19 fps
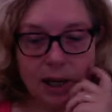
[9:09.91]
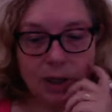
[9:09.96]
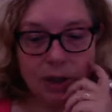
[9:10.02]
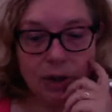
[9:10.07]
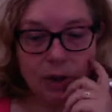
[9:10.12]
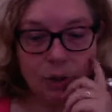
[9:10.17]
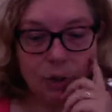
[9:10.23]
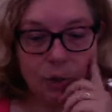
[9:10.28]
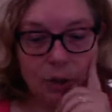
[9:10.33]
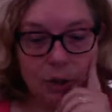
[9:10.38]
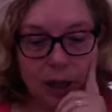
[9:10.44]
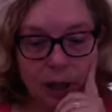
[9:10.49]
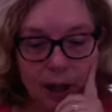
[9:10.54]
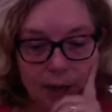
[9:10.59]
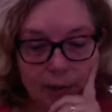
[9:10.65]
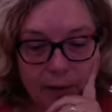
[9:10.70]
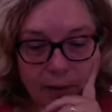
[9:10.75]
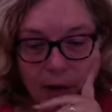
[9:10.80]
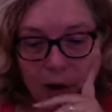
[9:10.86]
You will
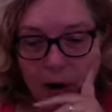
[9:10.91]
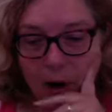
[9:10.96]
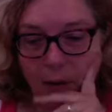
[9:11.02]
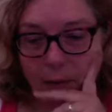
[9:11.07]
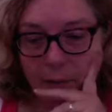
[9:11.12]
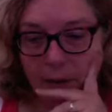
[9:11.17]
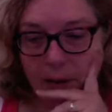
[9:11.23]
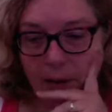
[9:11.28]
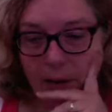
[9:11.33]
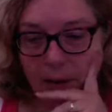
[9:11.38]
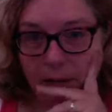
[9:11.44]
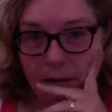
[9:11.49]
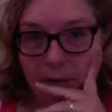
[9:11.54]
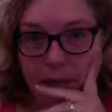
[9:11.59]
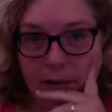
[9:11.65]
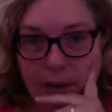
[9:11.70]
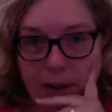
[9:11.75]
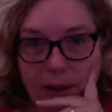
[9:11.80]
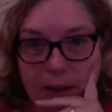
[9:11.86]
have a copy
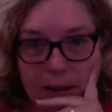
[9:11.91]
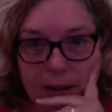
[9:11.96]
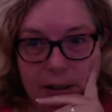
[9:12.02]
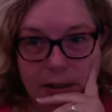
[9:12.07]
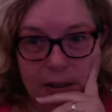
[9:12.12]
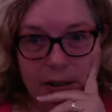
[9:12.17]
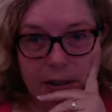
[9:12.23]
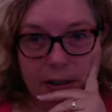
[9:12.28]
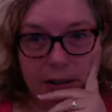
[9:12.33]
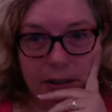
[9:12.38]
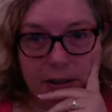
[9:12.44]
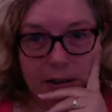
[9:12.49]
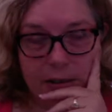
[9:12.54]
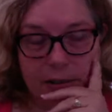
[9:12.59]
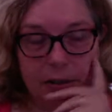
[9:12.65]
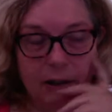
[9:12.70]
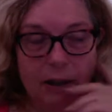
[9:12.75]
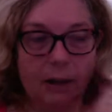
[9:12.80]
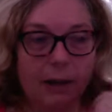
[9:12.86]
of
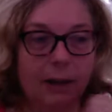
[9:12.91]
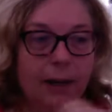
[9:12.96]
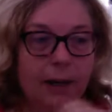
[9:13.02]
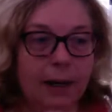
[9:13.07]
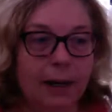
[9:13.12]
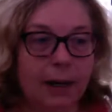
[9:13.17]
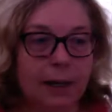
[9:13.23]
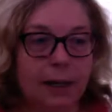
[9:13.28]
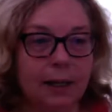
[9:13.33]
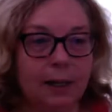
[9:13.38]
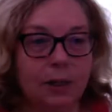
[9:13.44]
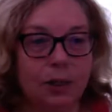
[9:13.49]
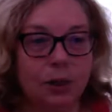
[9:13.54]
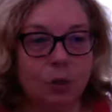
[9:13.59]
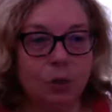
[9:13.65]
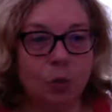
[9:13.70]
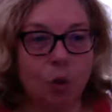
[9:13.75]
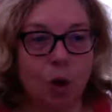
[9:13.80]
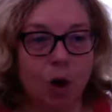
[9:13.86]
this
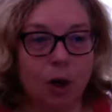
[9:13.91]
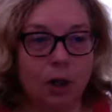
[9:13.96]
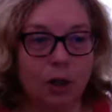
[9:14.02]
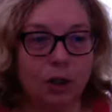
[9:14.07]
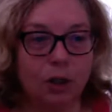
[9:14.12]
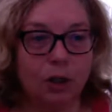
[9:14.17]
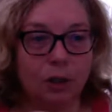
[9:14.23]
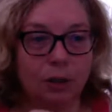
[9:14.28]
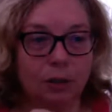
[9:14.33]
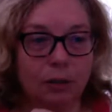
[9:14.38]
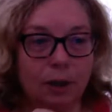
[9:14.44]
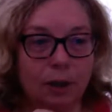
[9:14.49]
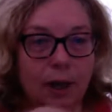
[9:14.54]
to watch.